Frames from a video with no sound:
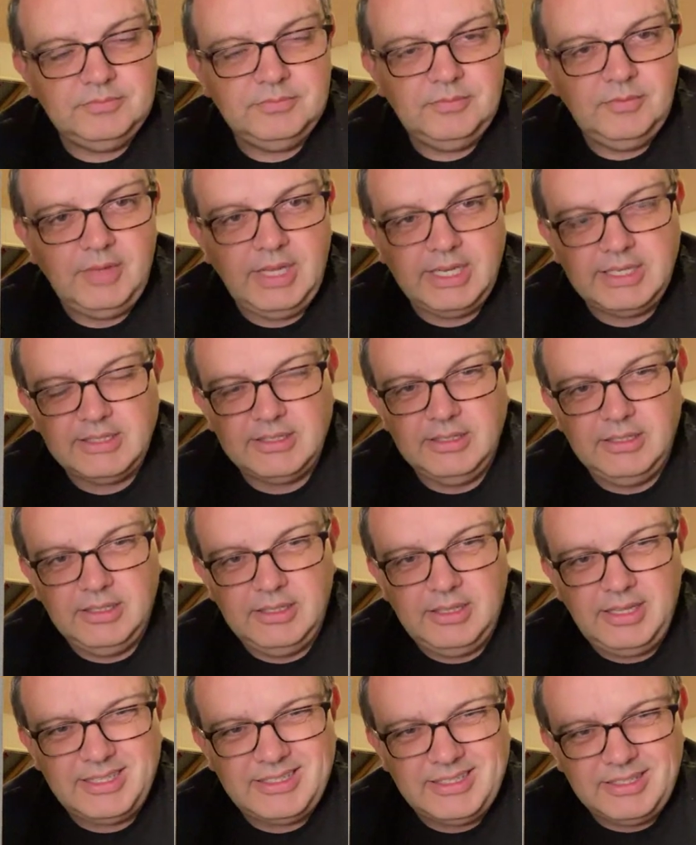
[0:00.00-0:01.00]
That's
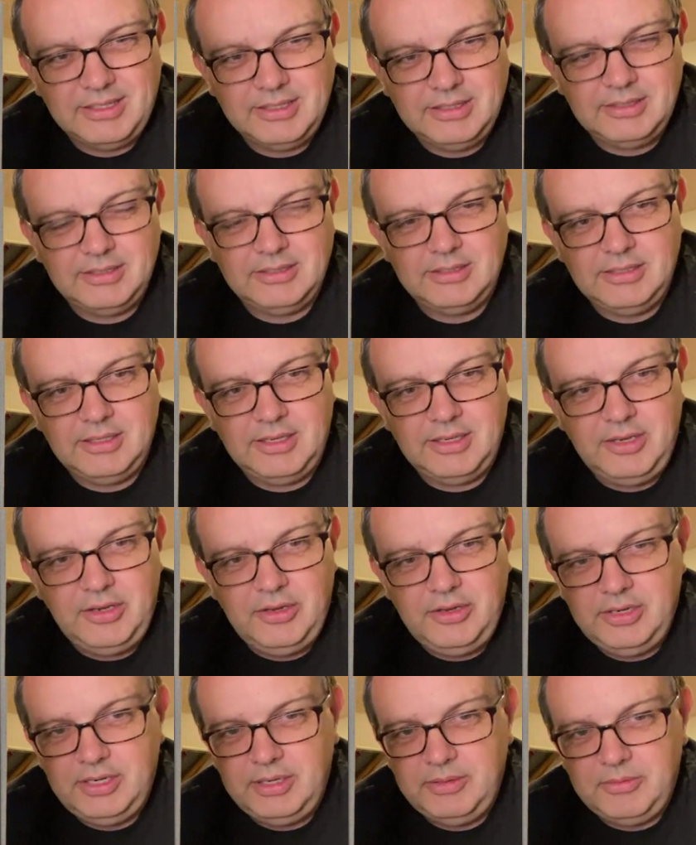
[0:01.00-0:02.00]
a
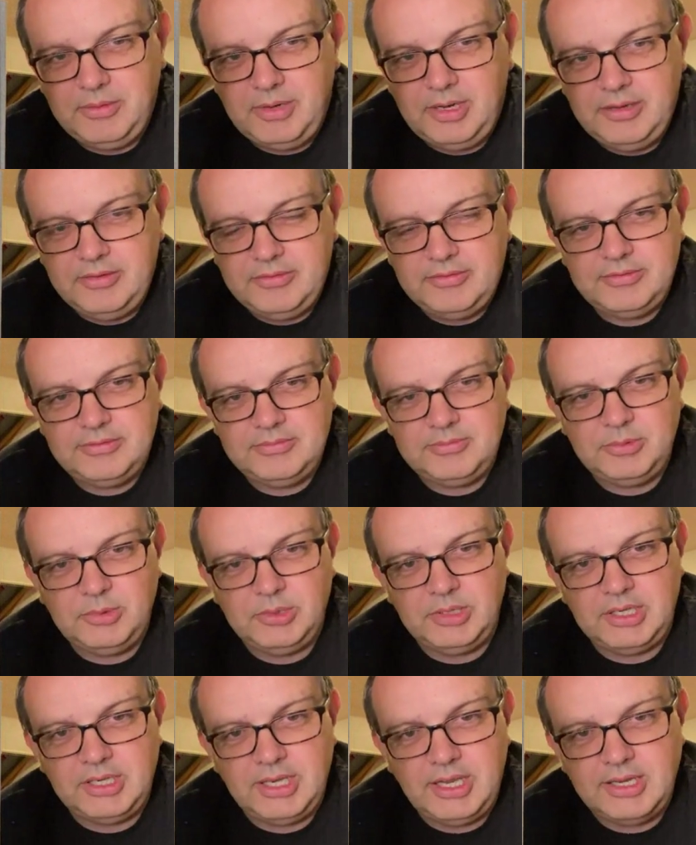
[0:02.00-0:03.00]
nerdy way of
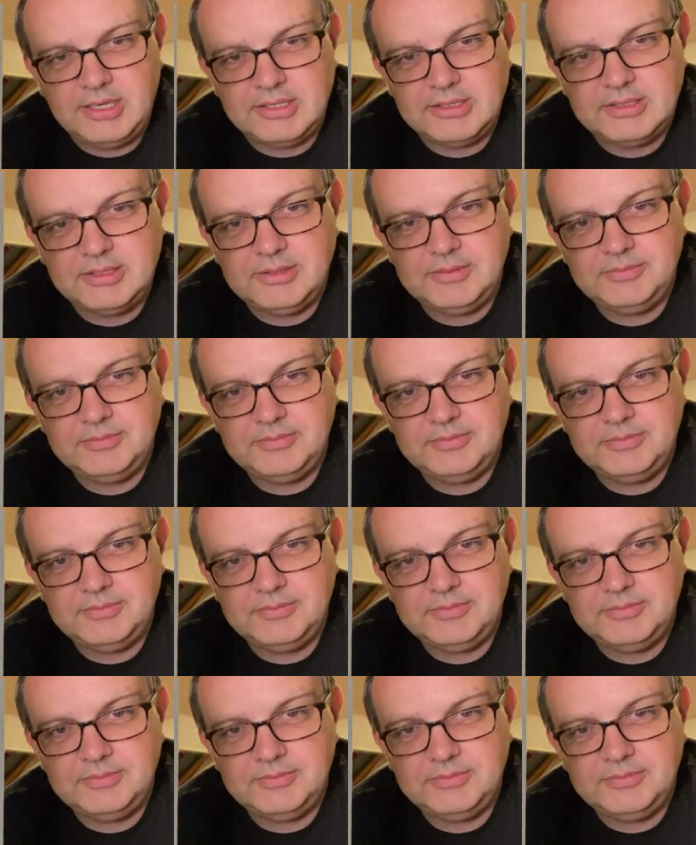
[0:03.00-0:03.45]
putting dates.